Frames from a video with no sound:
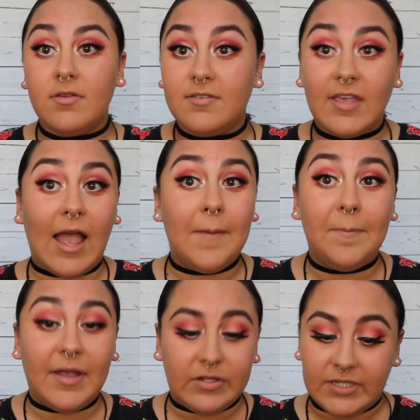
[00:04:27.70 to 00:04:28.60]
See, I
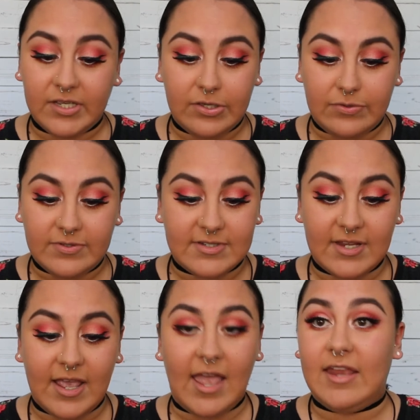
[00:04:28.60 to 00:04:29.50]
barely
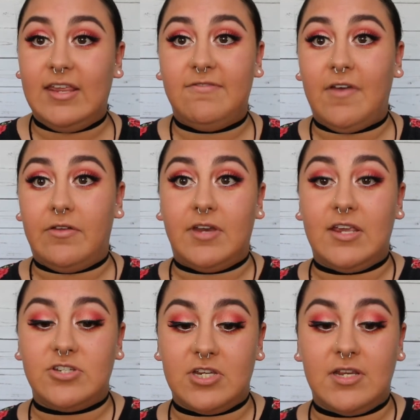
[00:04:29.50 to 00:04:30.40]
used any
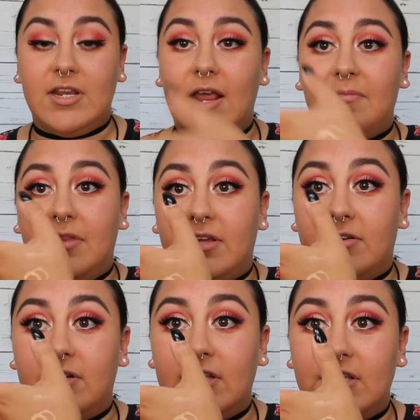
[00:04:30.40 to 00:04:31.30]
foundation, and I'm
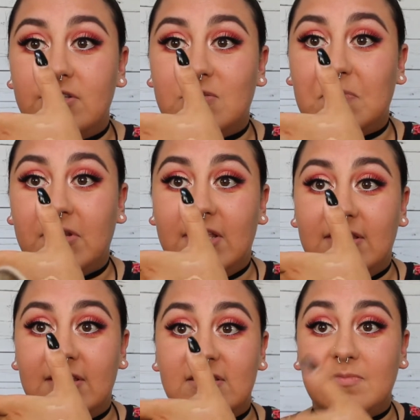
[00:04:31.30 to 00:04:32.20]
literally just
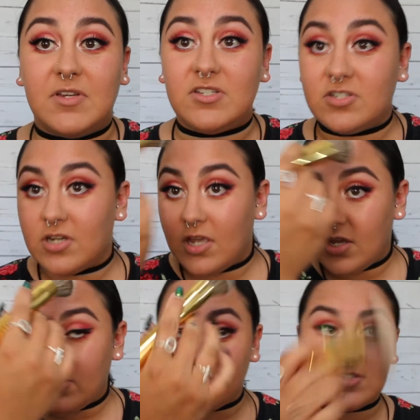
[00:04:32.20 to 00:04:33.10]
putting this much,
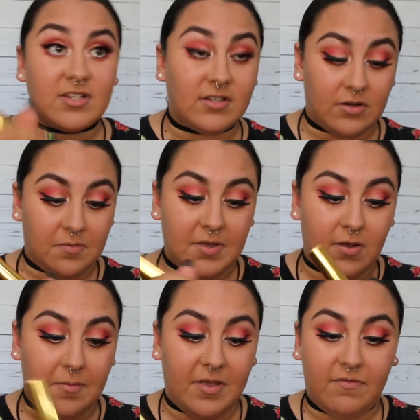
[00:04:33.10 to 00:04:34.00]
just a little bit
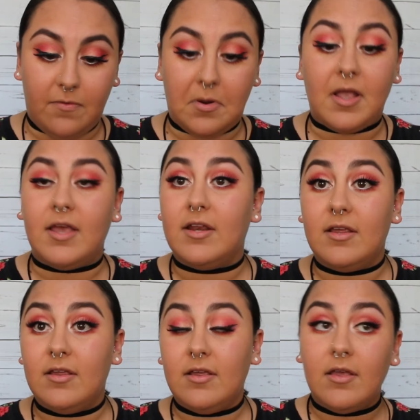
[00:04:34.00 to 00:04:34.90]
on my forehead.
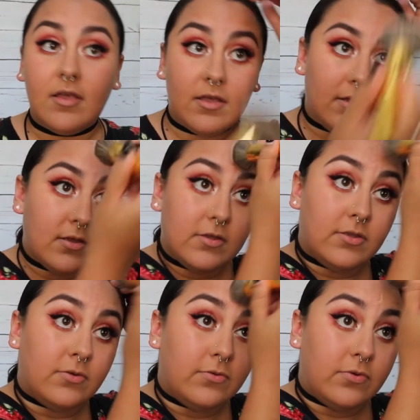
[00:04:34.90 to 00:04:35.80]

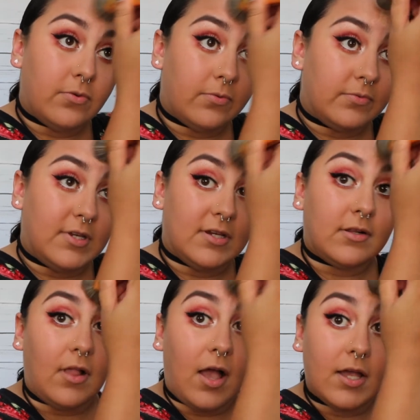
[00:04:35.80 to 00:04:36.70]
You don't need a
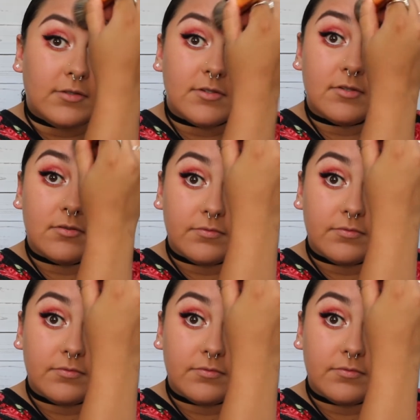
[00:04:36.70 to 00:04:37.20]
lot.